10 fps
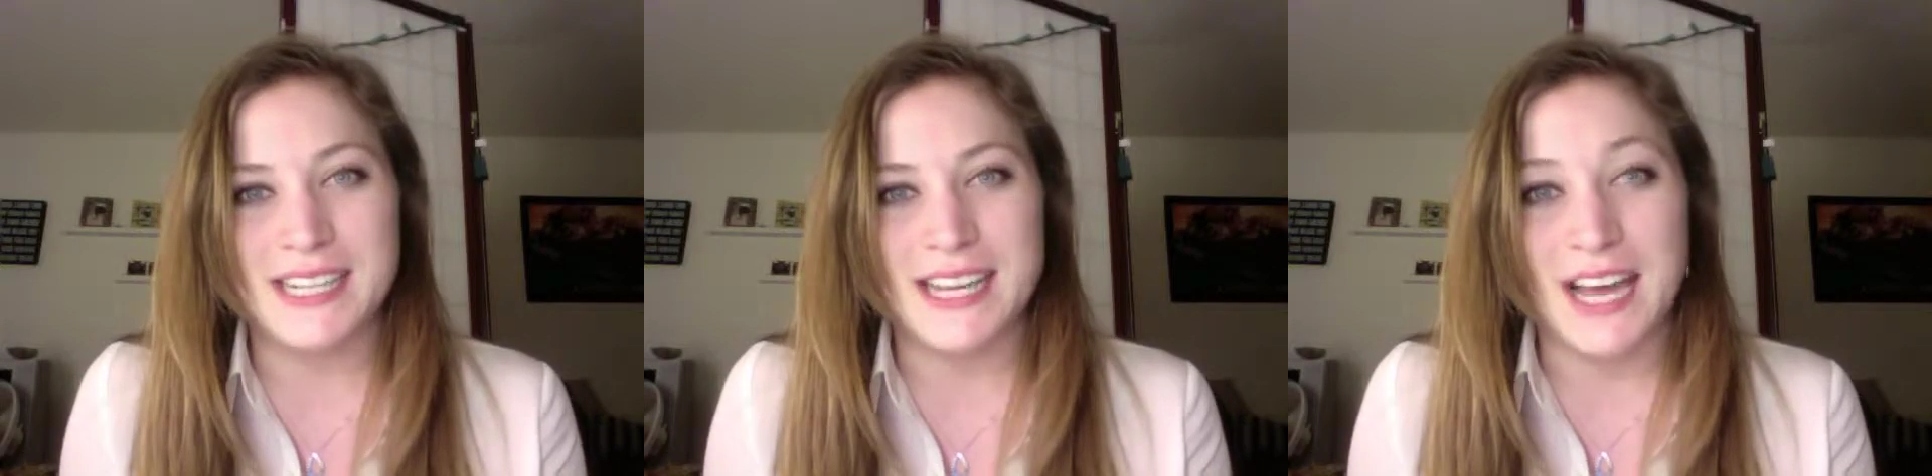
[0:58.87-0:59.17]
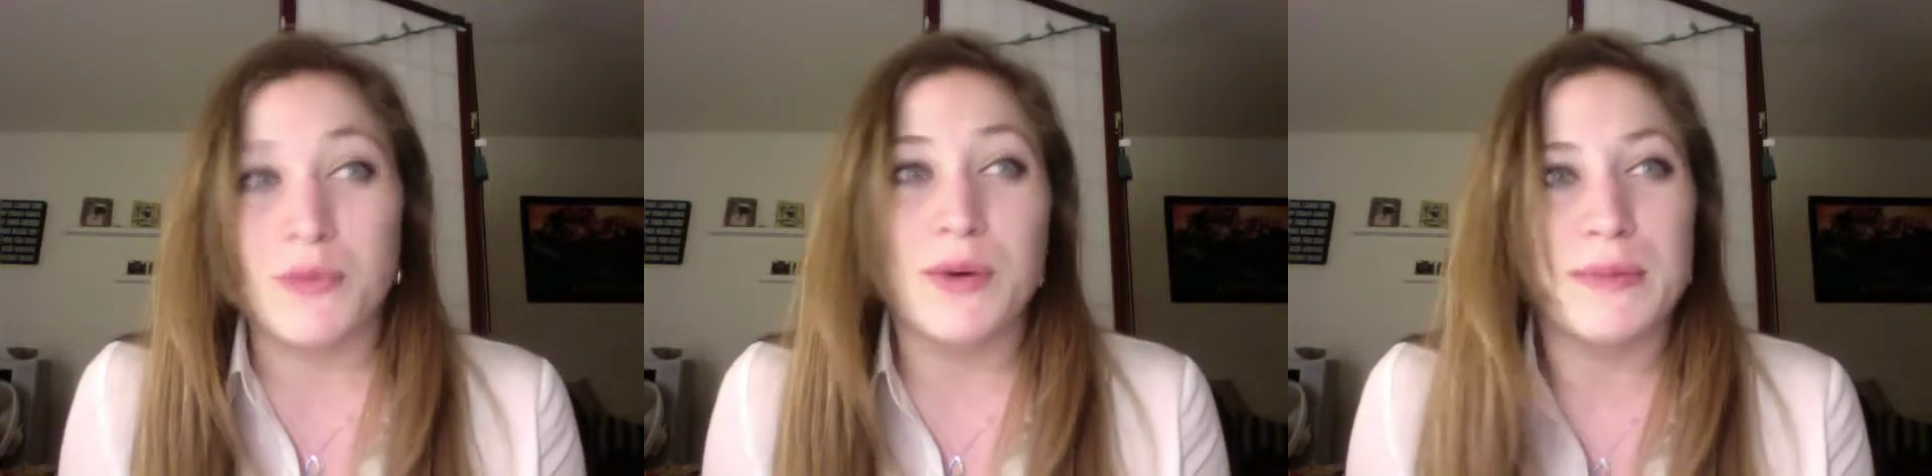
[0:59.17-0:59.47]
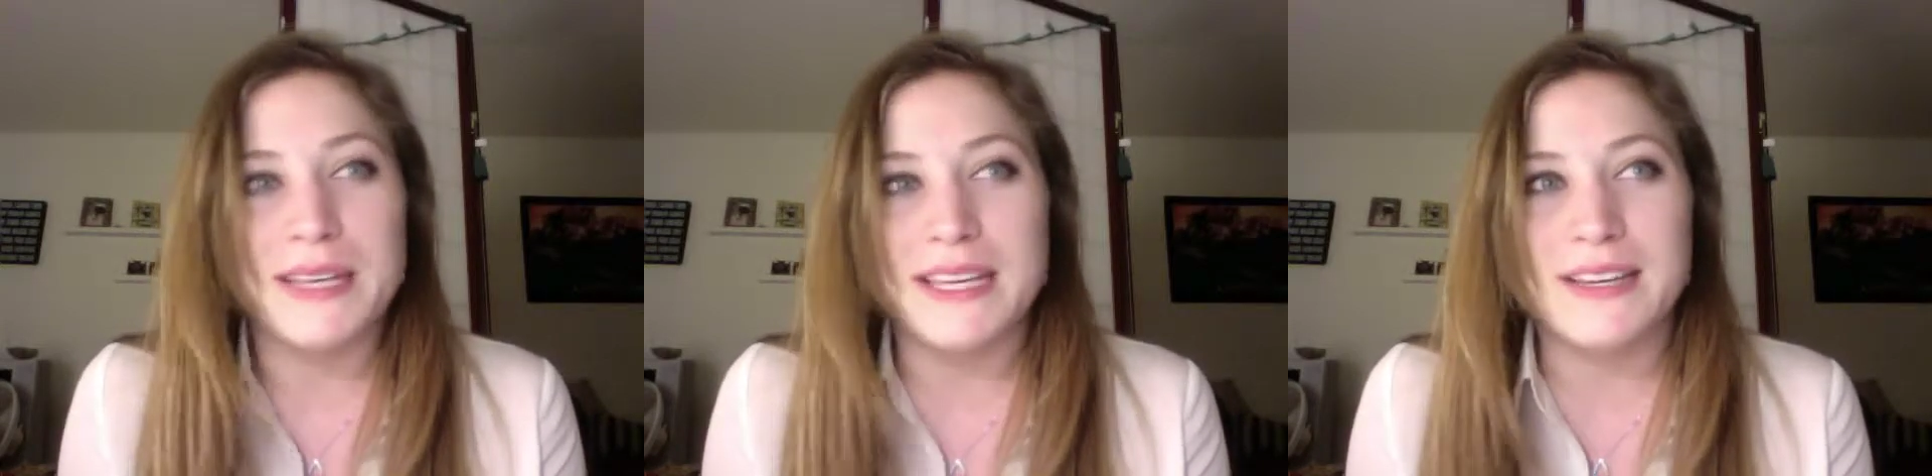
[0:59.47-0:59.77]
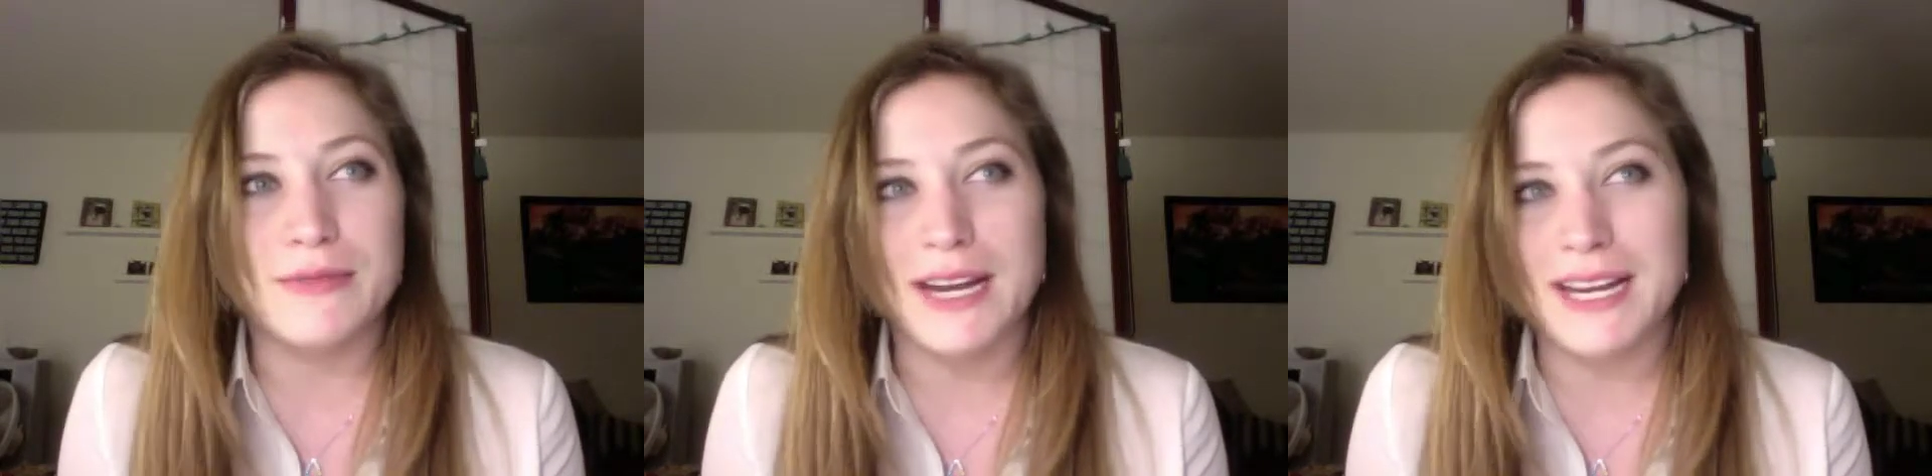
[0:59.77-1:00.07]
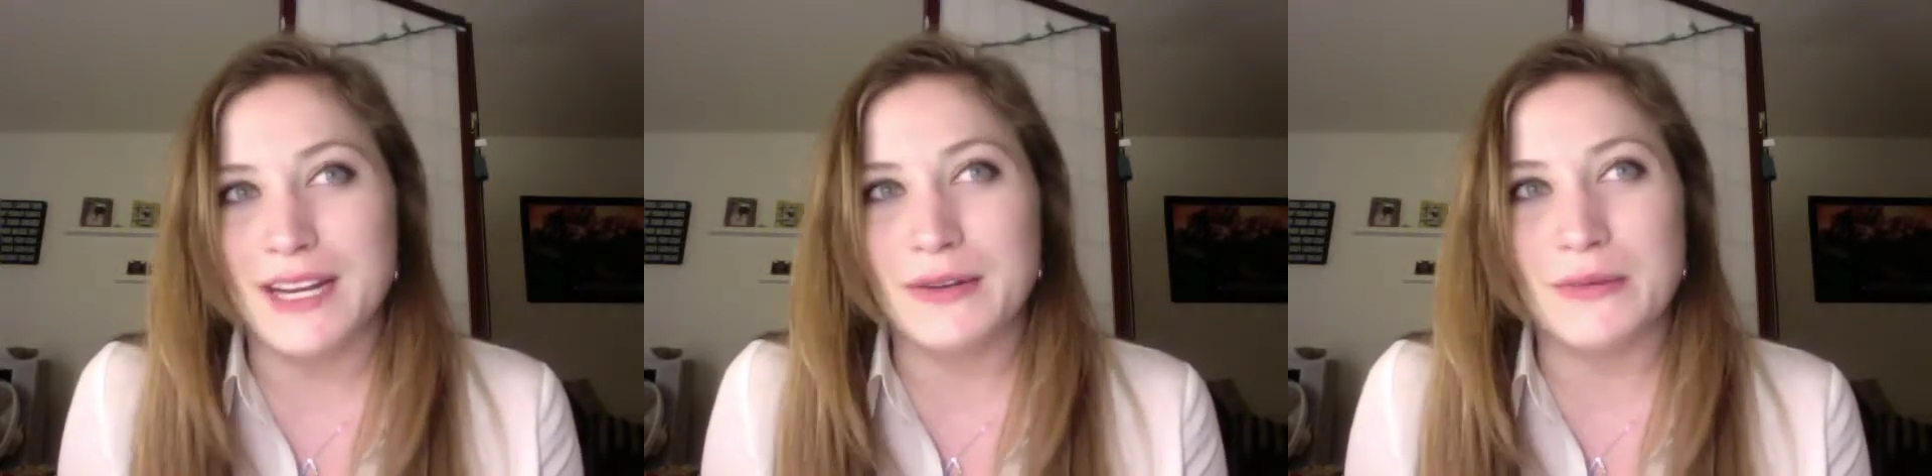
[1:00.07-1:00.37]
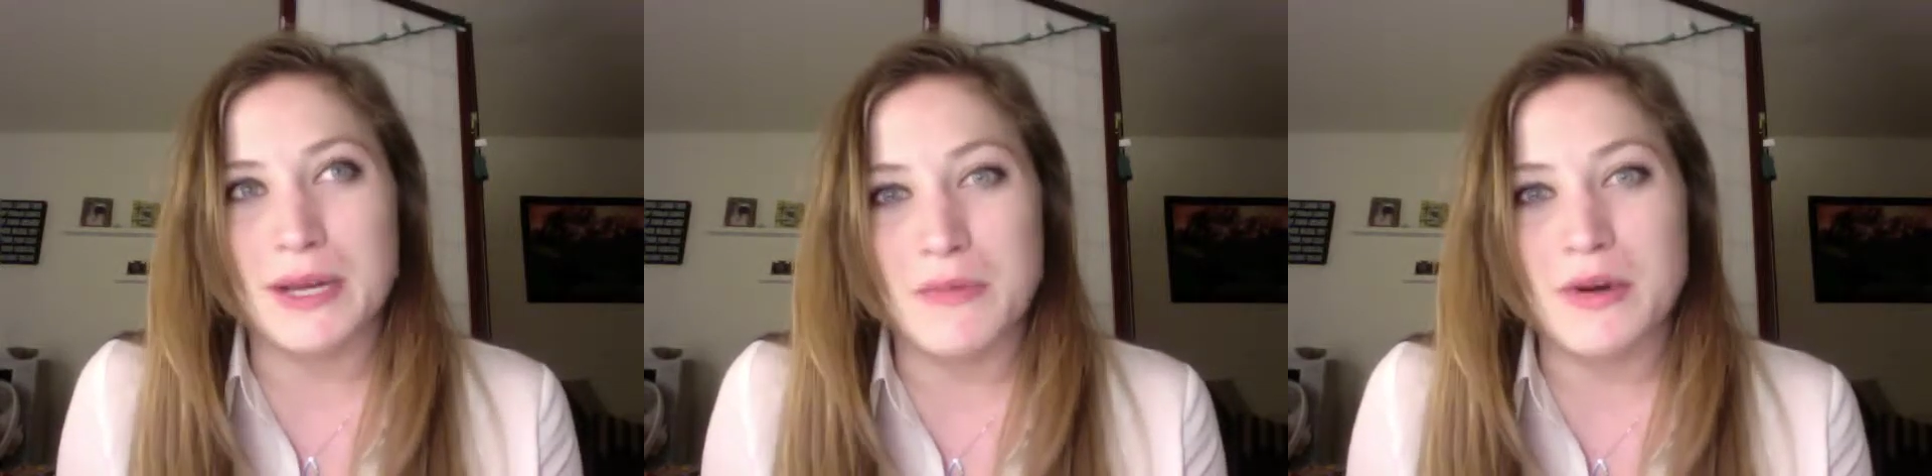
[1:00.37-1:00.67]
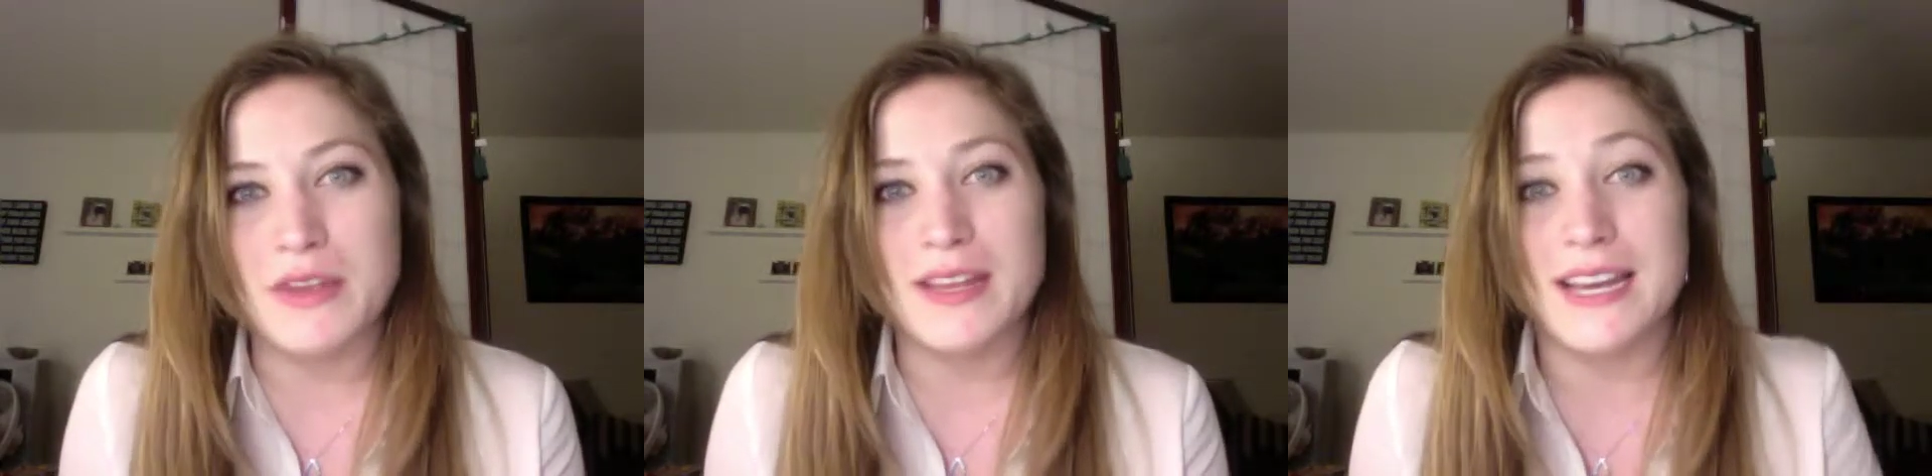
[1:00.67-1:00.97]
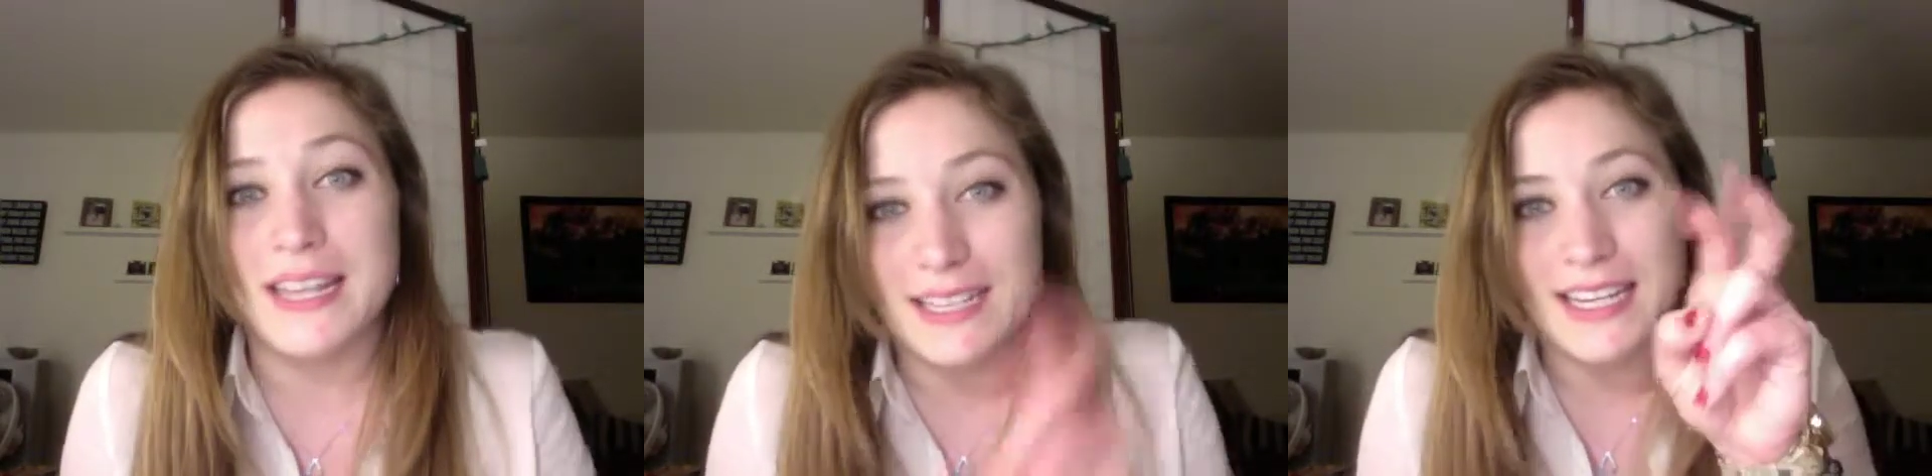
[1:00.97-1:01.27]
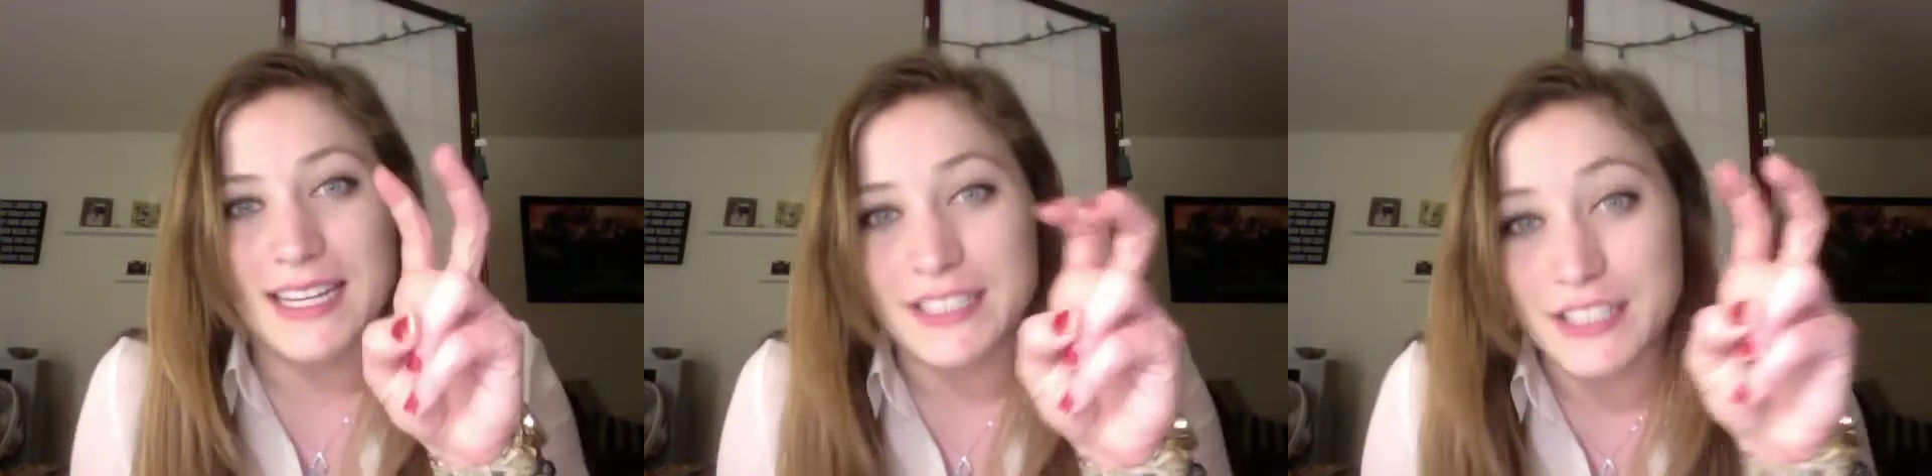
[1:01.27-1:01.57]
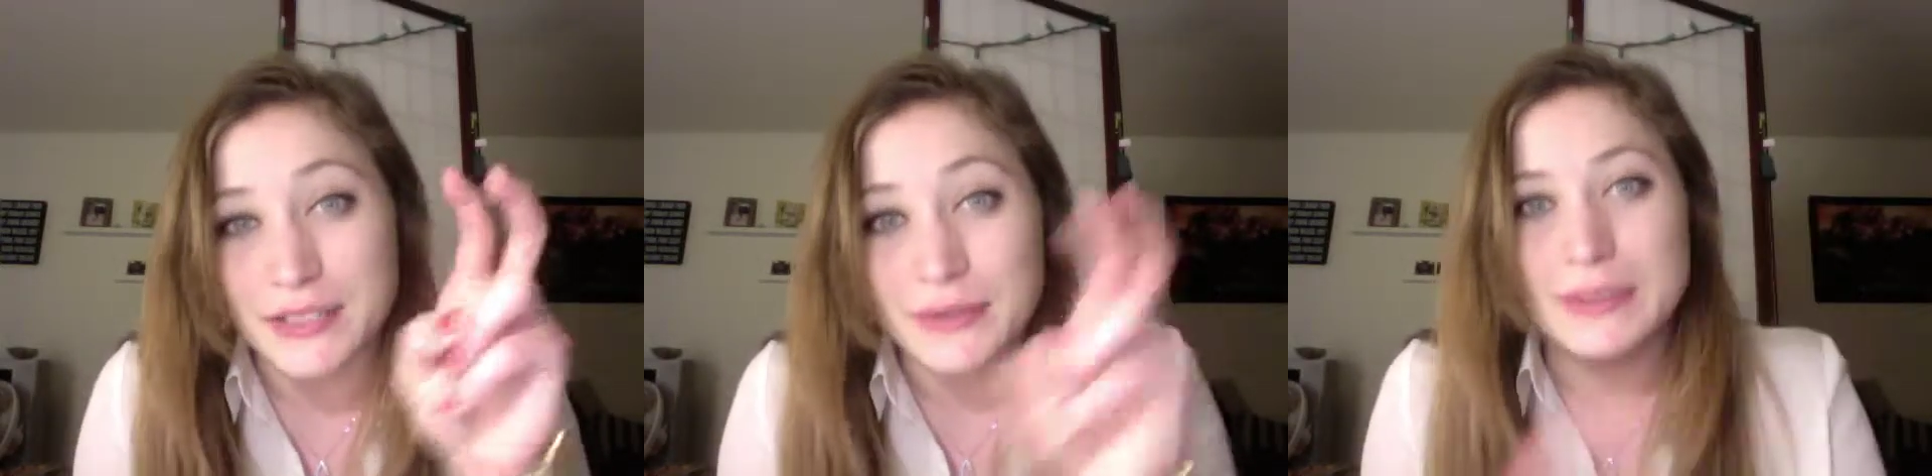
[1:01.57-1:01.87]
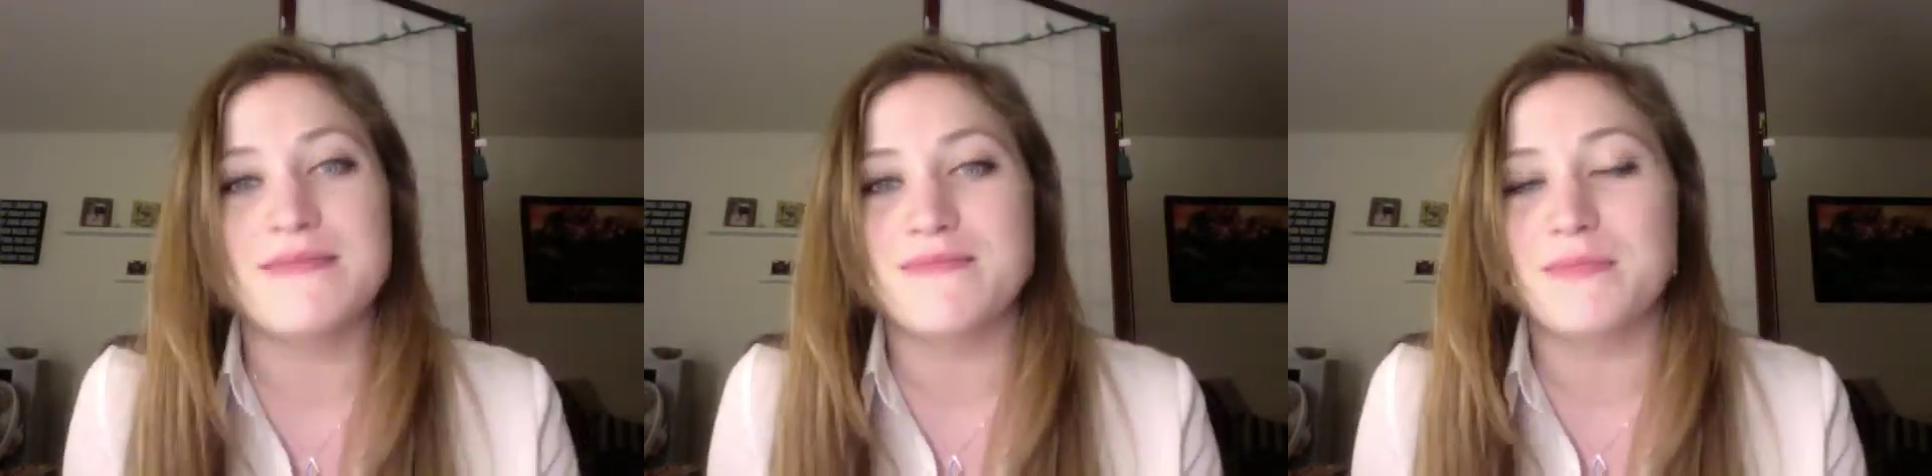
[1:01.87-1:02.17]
I will be writing way more than I need to.